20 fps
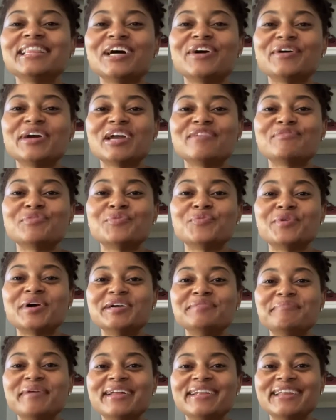
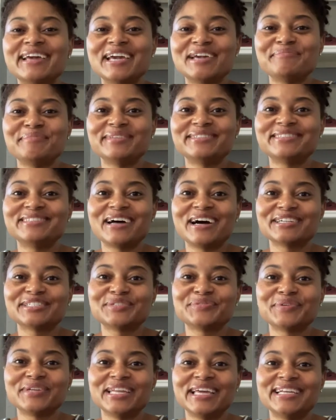everyone. My name is
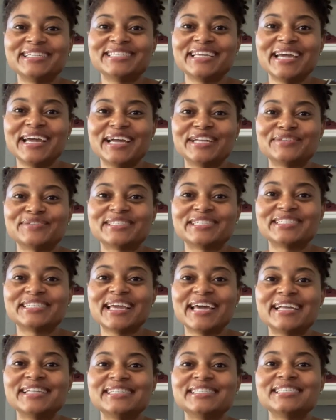Dr. Rolanda
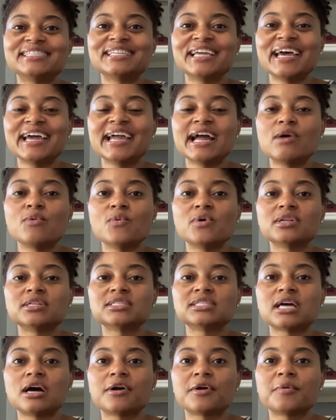Anderson, and today I want
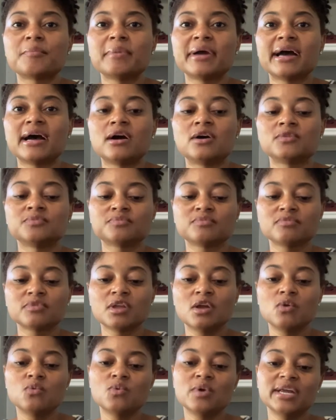to talk about
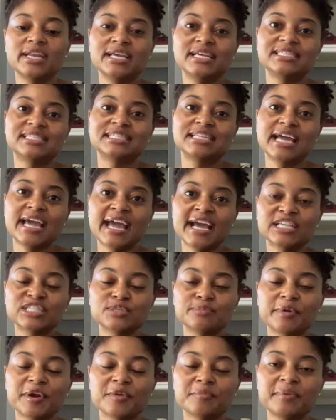what is an
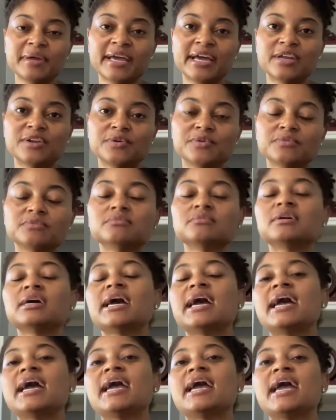expert panel
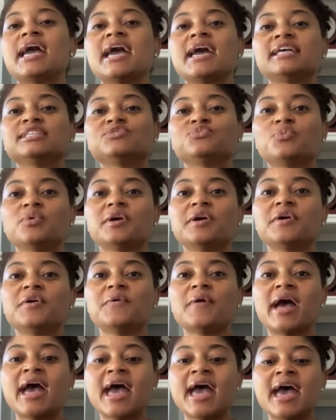as
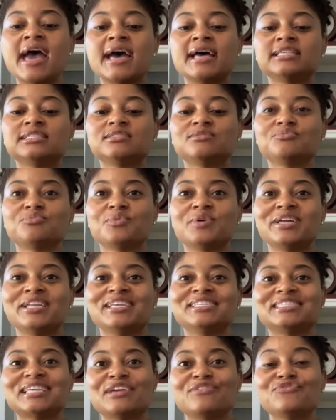well as what
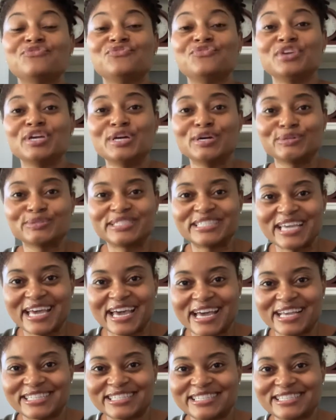is a field
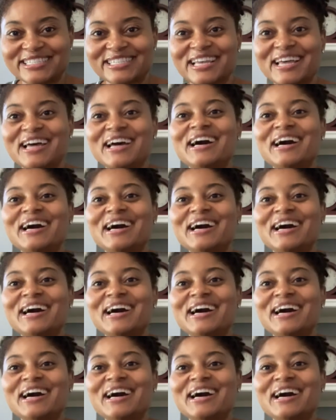test.